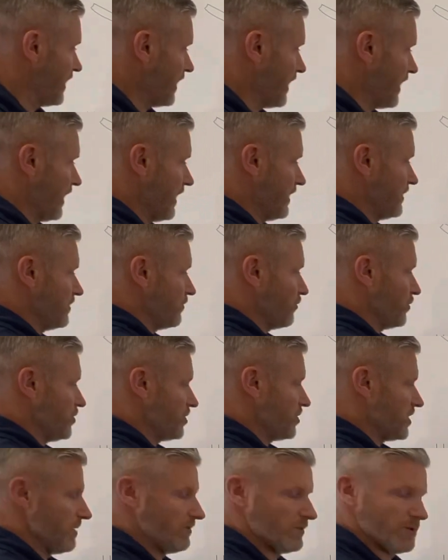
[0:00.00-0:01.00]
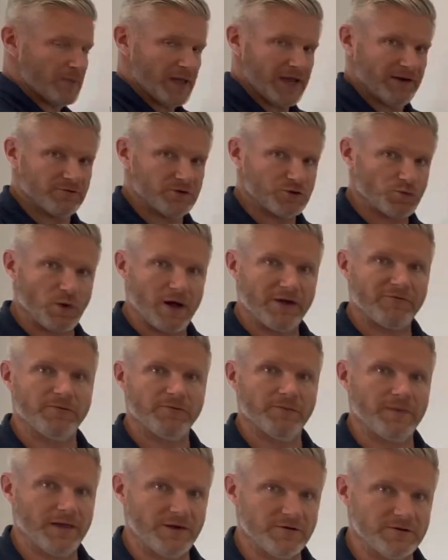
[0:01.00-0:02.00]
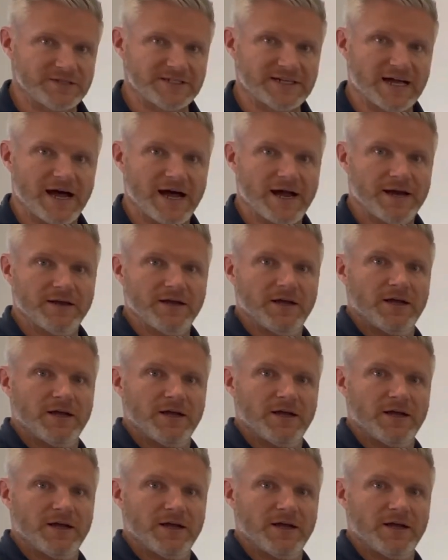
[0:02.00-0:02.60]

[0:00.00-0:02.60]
And when you keep the pavers wet from the underside,